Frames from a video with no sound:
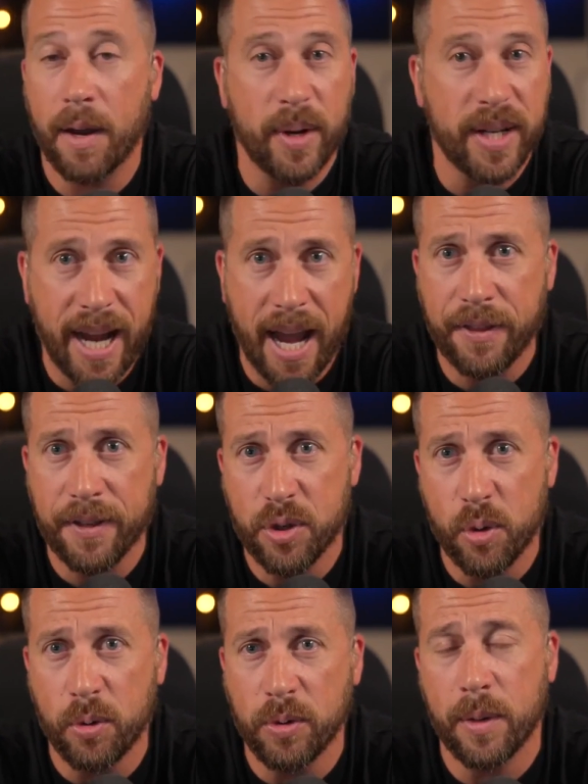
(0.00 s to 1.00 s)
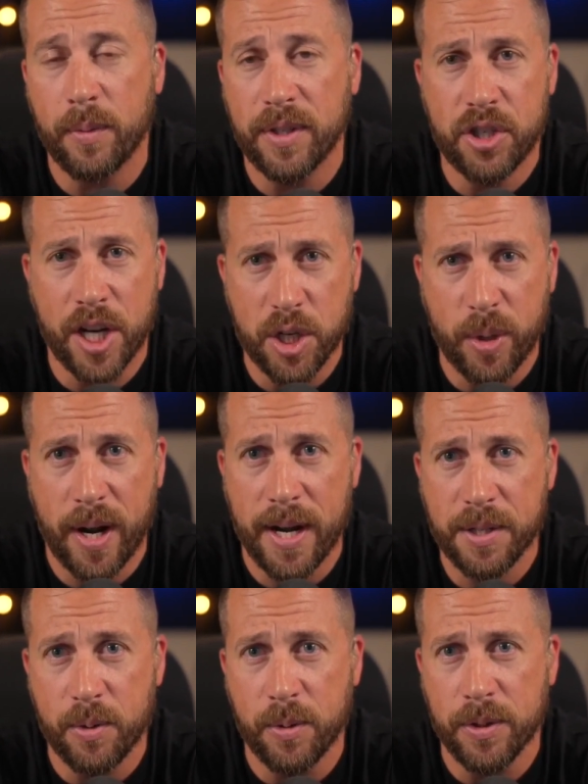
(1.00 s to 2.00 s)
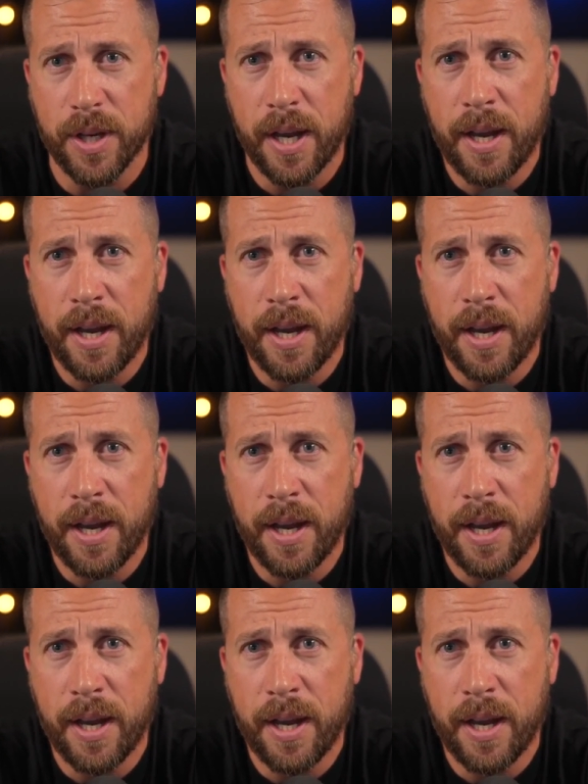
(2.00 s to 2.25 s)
I went to Catholic schools. I went to Jesuit high schools.